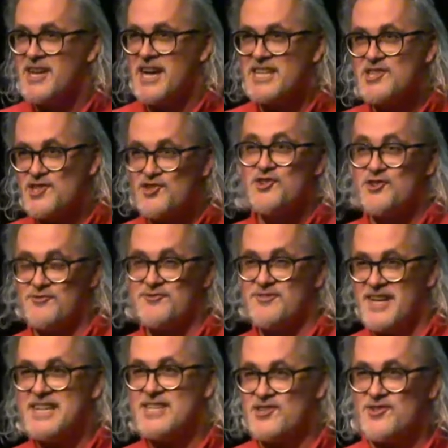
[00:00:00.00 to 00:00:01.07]
it's true,
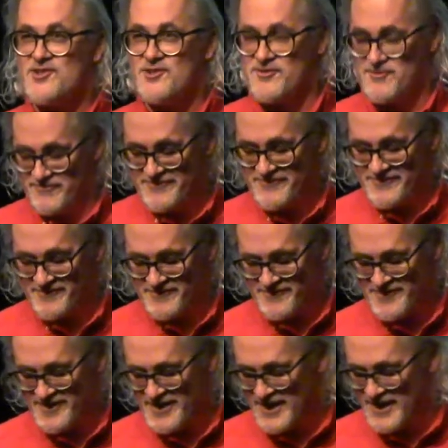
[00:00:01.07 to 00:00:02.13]
it's true.
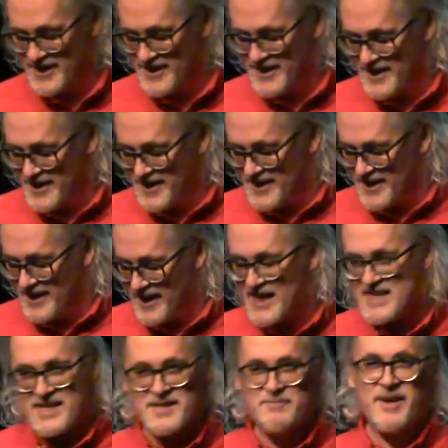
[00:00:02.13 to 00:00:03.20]

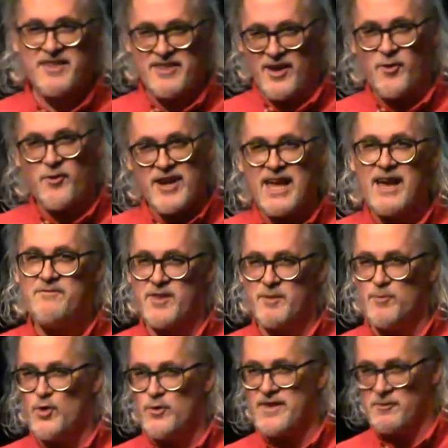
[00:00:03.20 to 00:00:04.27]
I suspect they already have the
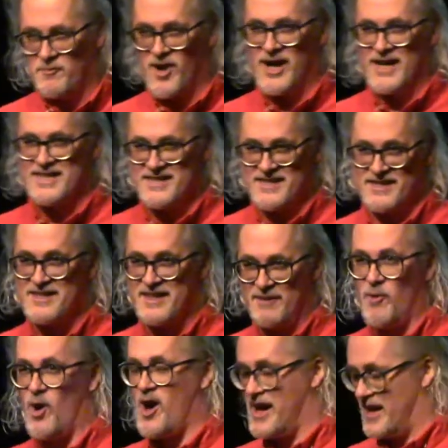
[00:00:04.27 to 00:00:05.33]
movie rights
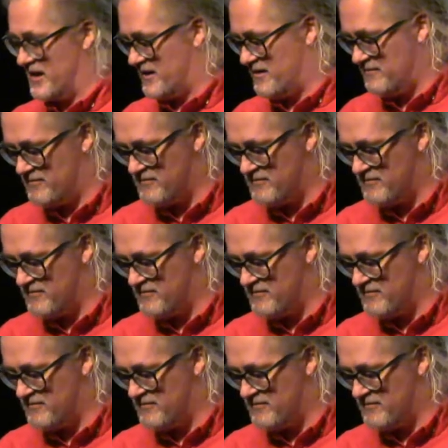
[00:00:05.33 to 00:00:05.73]
in mind.